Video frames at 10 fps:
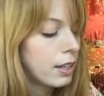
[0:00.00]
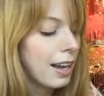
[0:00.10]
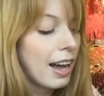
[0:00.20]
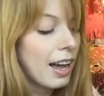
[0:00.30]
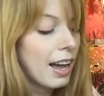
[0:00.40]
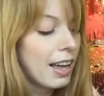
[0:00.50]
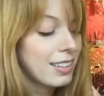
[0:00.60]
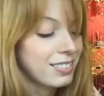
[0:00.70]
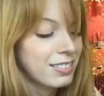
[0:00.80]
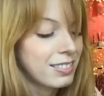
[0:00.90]

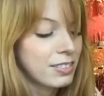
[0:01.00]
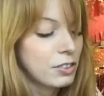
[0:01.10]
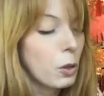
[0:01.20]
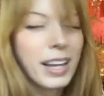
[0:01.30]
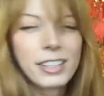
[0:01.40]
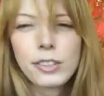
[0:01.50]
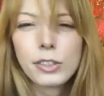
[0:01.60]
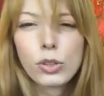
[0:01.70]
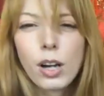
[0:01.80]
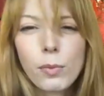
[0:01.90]
I don't actually
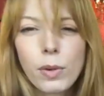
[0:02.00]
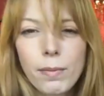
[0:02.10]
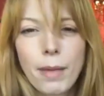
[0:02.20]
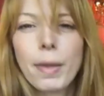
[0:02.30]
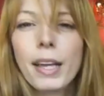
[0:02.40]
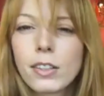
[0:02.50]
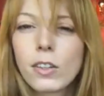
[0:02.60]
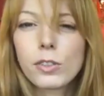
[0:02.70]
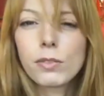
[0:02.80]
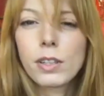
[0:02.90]
try wearing my painted
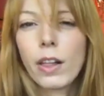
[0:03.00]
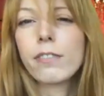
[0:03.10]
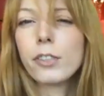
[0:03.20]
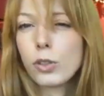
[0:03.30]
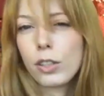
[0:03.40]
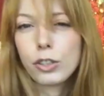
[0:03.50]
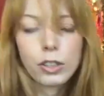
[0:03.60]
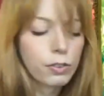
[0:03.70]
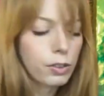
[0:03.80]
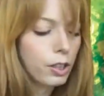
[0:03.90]
clothes in real life. Usually they're
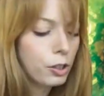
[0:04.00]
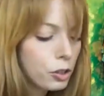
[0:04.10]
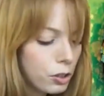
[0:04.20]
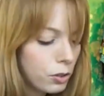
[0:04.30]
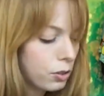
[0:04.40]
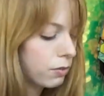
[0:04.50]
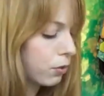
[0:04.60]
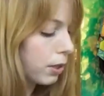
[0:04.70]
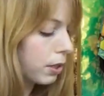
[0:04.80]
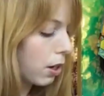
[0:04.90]
just for a shoot or
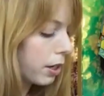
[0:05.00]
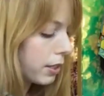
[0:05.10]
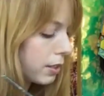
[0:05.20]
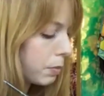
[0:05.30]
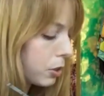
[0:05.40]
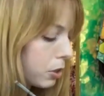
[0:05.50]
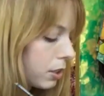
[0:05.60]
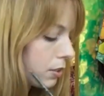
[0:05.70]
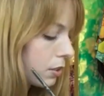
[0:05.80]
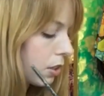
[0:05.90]
for an art
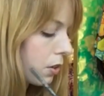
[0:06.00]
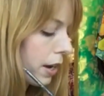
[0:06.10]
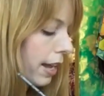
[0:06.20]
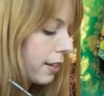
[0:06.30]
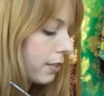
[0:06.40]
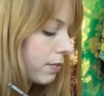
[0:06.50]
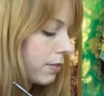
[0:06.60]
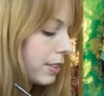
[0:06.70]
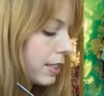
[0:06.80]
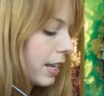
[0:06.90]
exhibition, so I
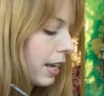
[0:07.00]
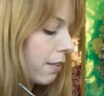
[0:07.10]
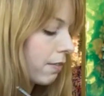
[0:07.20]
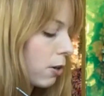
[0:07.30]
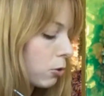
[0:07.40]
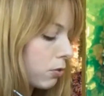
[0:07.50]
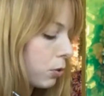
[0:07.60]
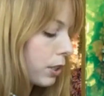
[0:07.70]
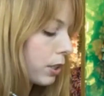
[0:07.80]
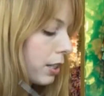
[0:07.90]
can't vouch
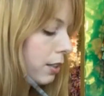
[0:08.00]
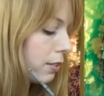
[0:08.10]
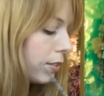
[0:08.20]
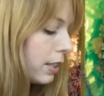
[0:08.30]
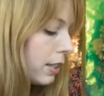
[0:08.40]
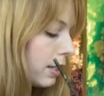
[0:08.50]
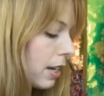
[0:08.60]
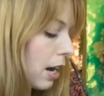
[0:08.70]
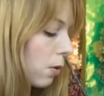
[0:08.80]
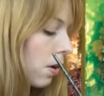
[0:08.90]
for
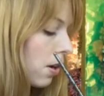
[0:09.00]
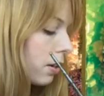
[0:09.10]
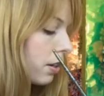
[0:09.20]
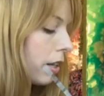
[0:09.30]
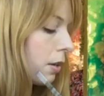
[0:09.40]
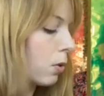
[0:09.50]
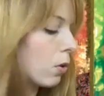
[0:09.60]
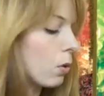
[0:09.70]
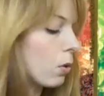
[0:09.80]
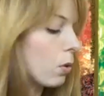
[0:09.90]
how long it will
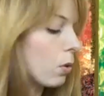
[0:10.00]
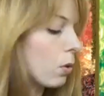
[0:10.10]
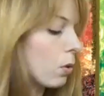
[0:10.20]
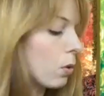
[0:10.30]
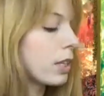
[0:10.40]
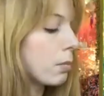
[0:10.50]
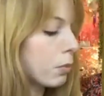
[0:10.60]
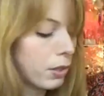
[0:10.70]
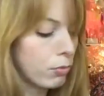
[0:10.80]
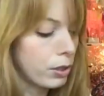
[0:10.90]
hold
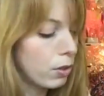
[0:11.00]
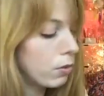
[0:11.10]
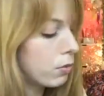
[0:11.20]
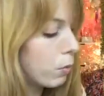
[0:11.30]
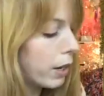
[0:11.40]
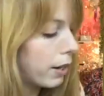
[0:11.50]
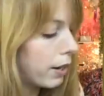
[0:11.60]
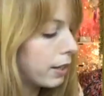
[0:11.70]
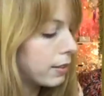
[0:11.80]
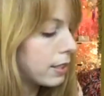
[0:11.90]
up with real
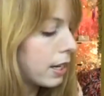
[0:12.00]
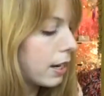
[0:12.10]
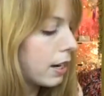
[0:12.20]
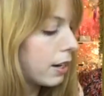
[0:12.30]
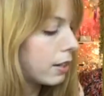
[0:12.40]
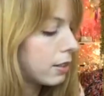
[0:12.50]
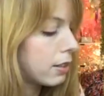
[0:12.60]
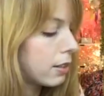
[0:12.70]
wear and tear.